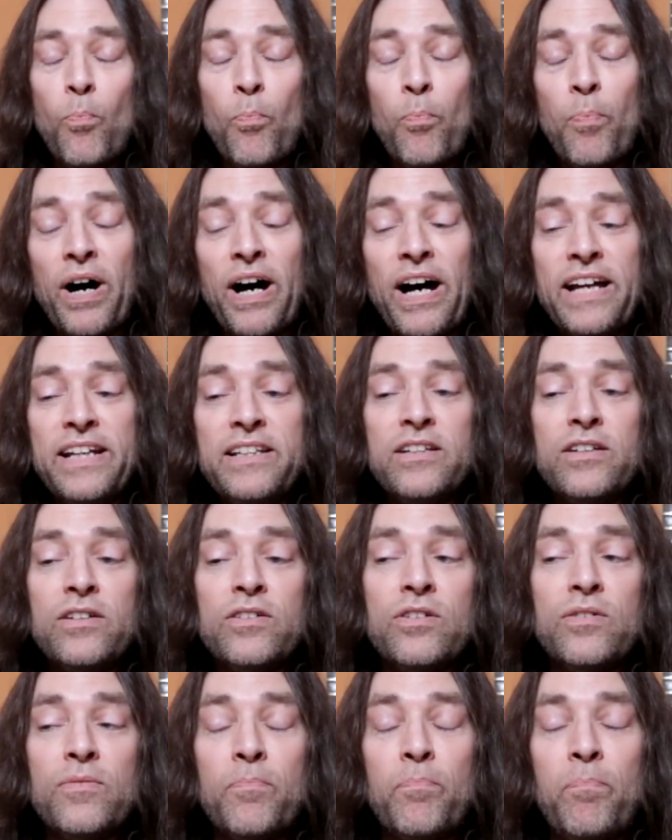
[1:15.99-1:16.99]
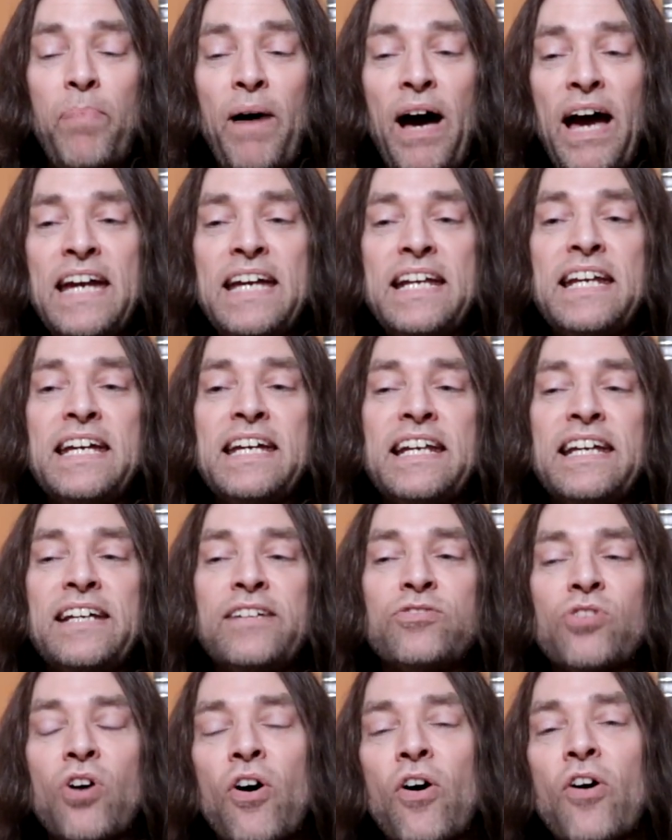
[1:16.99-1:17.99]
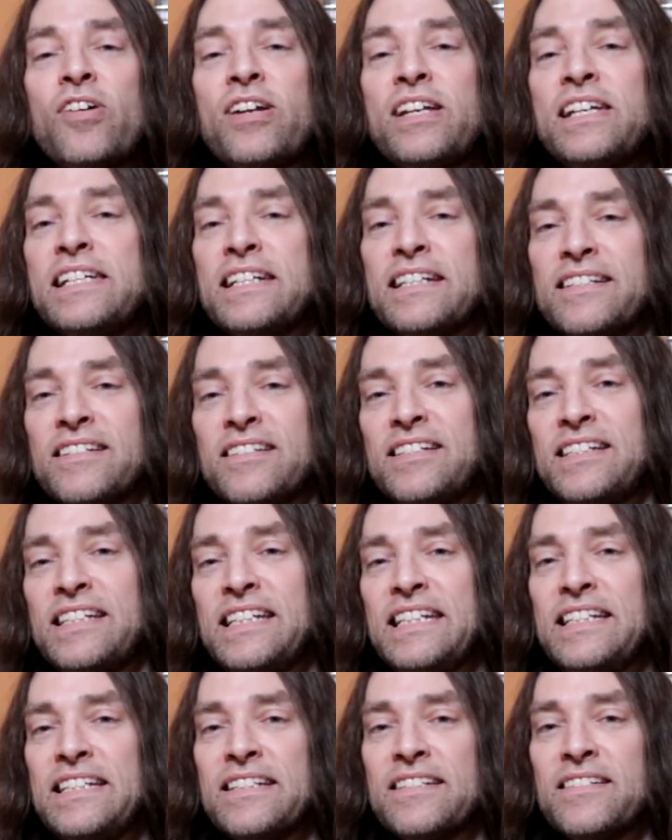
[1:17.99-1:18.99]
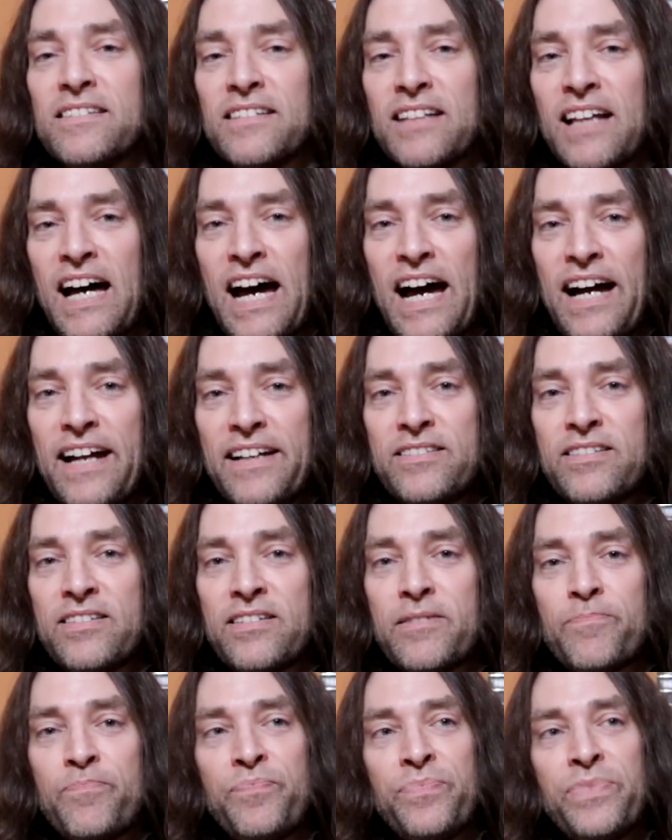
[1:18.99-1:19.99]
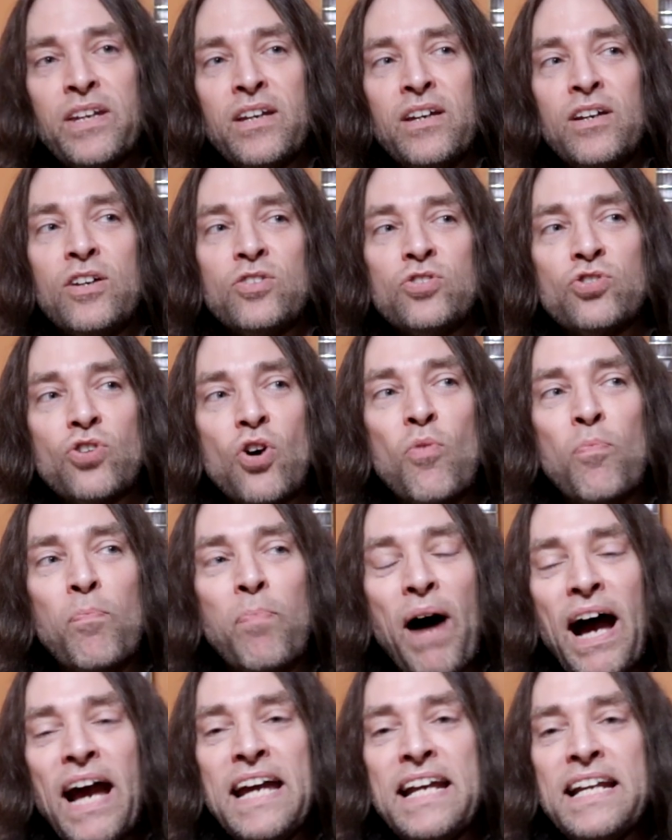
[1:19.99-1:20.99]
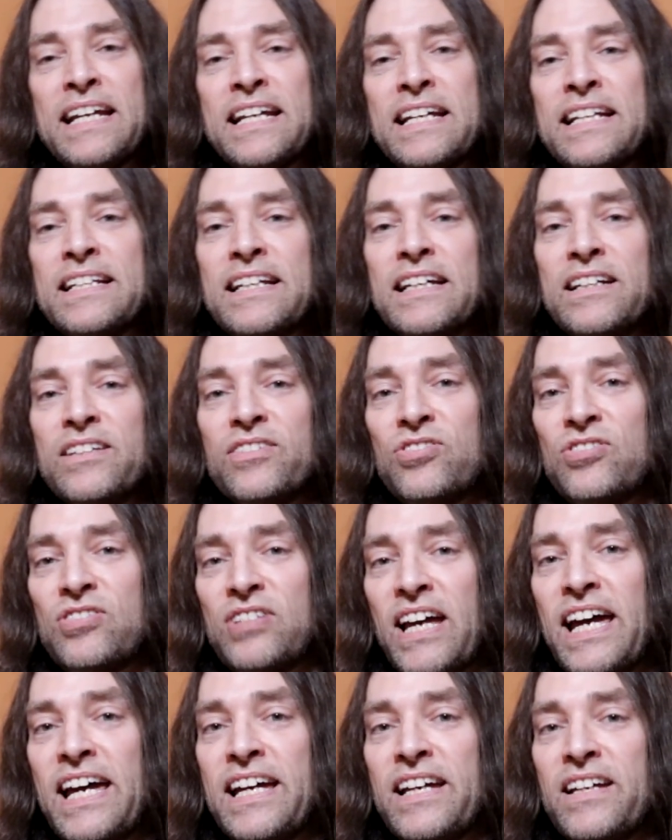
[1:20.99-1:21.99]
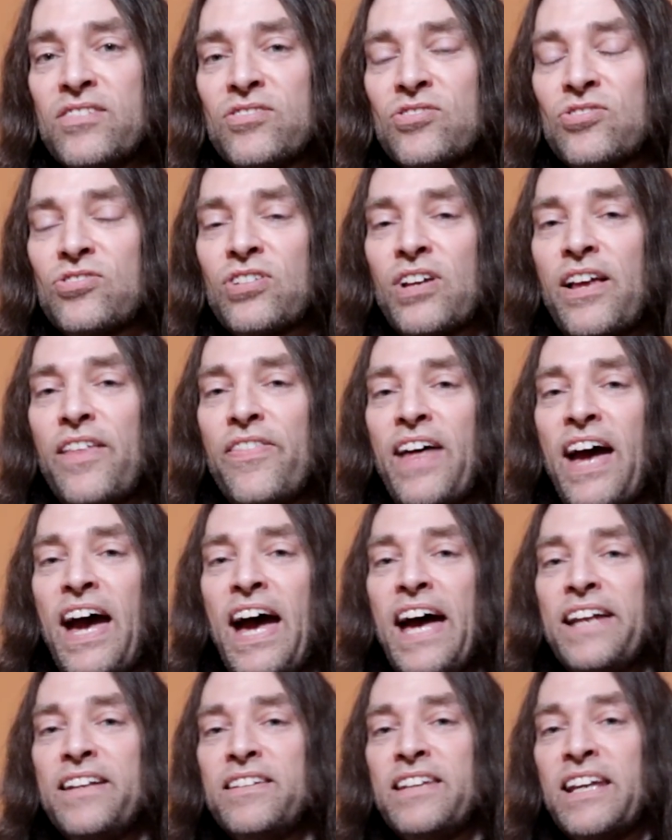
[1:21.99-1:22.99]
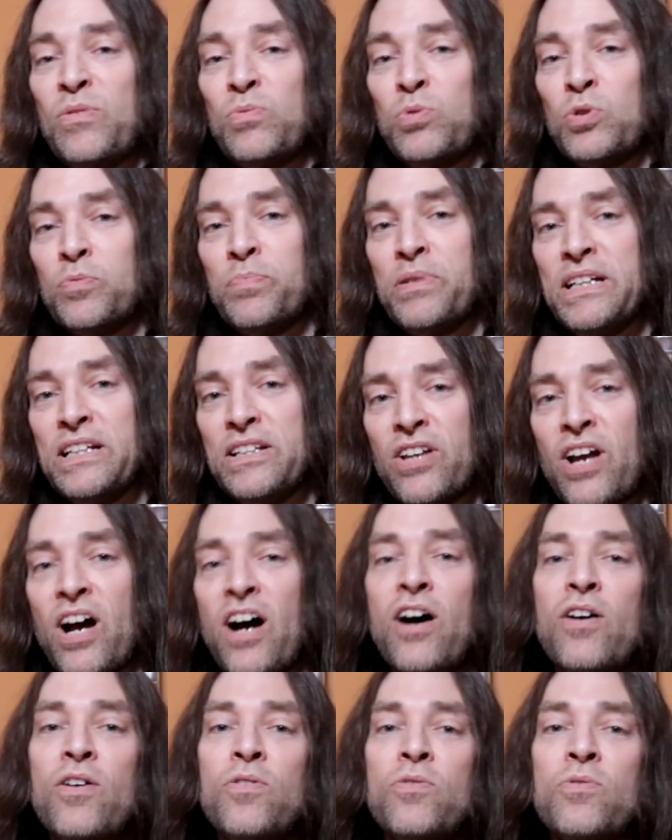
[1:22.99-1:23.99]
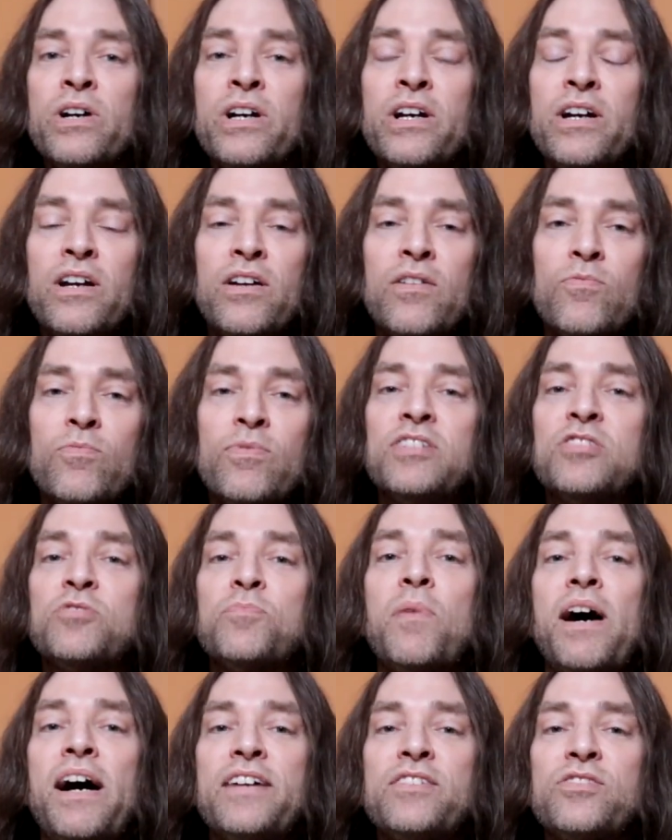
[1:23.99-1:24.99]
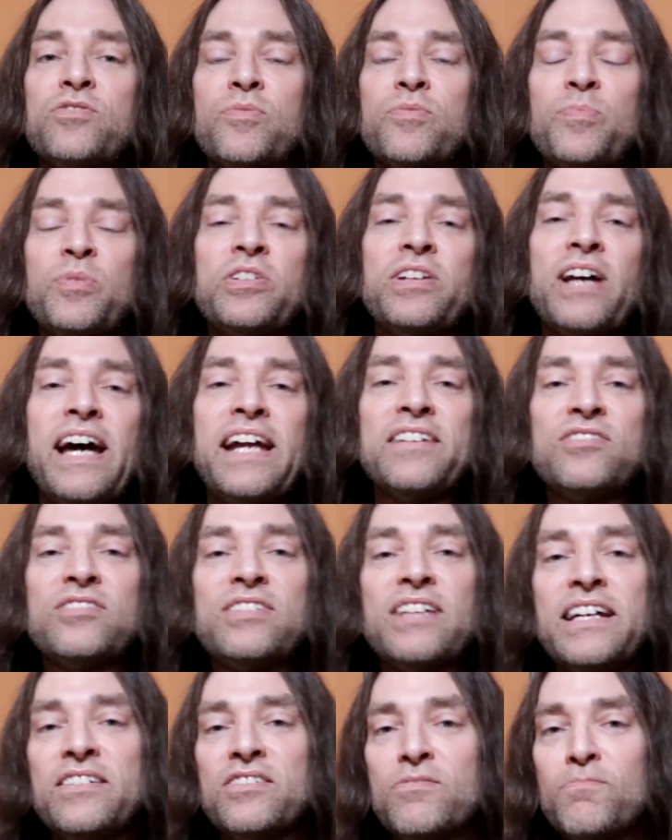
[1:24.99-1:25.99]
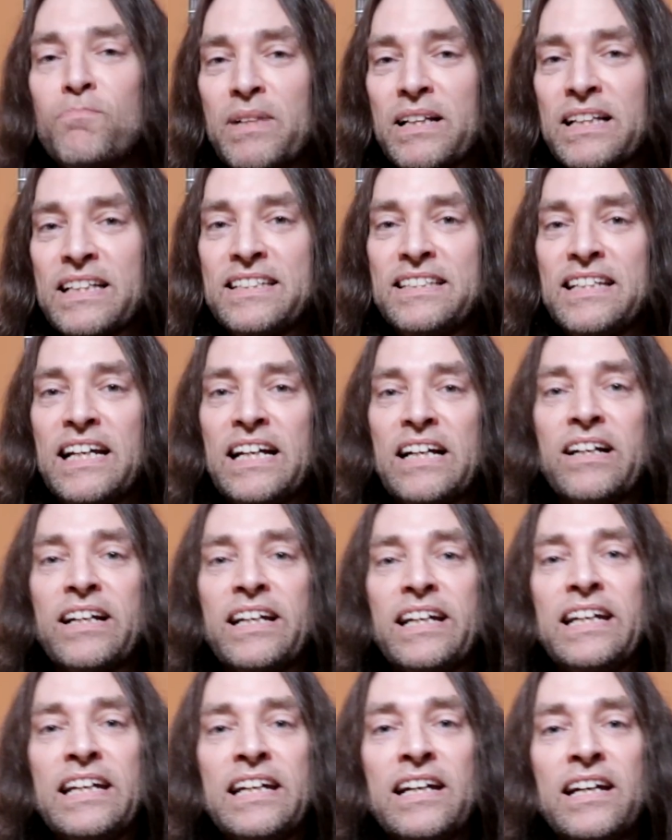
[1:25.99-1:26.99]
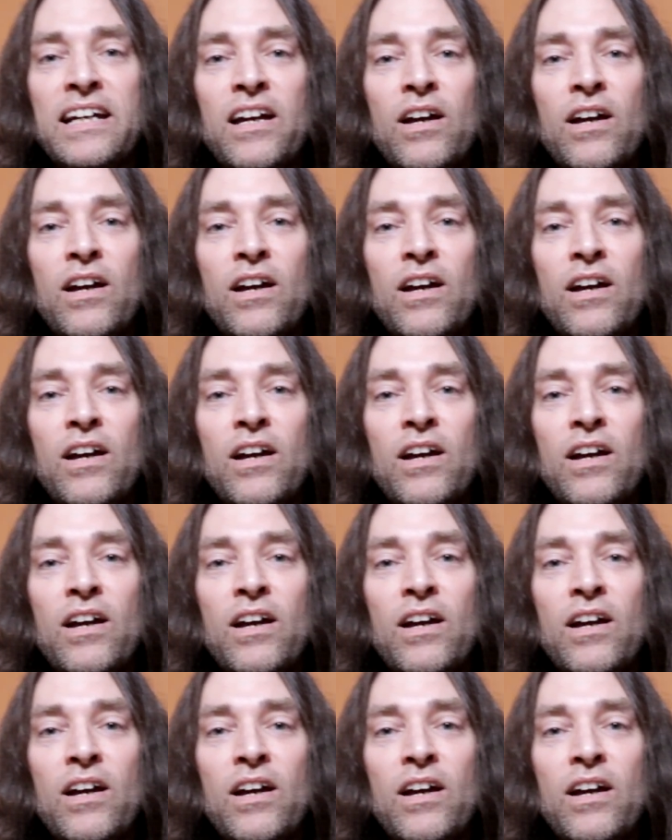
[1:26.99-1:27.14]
But Biden has already conceded a lot. So Biden says that there will be no response from the United States military,